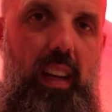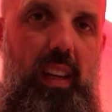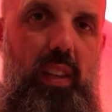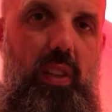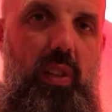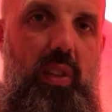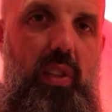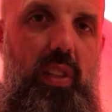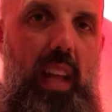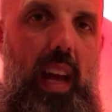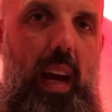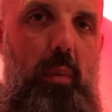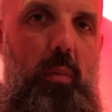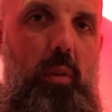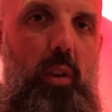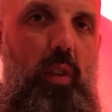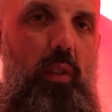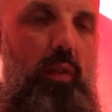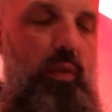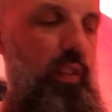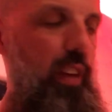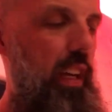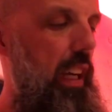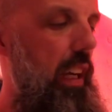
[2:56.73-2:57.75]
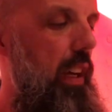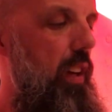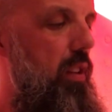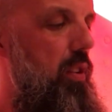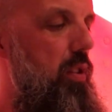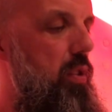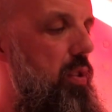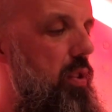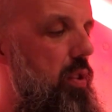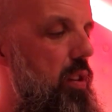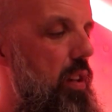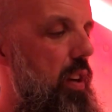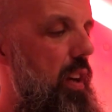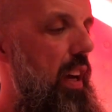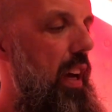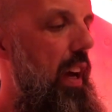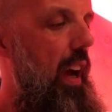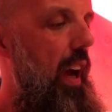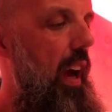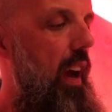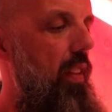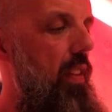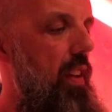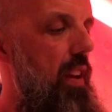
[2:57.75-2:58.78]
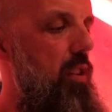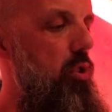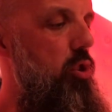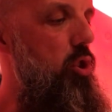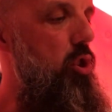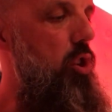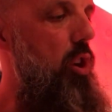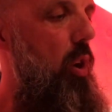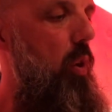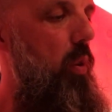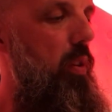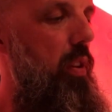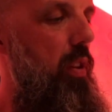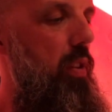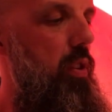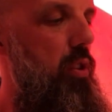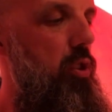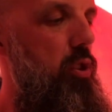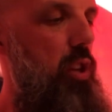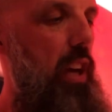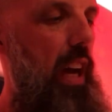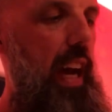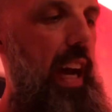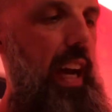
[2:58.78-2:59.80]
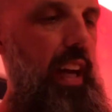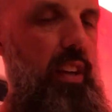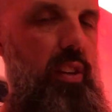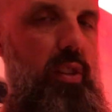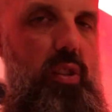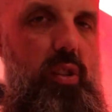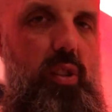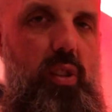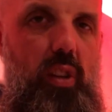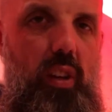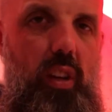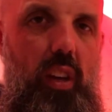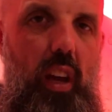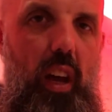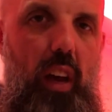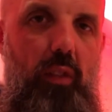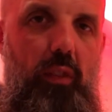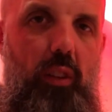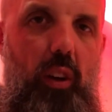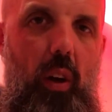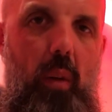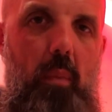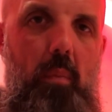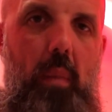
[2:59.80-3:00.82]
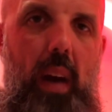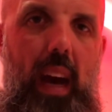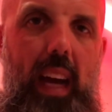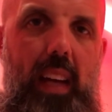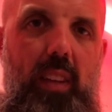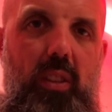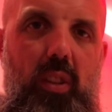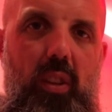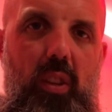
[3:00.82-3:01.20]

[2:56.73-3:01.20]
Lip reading: snap your fingers, and then show that the jacks have come back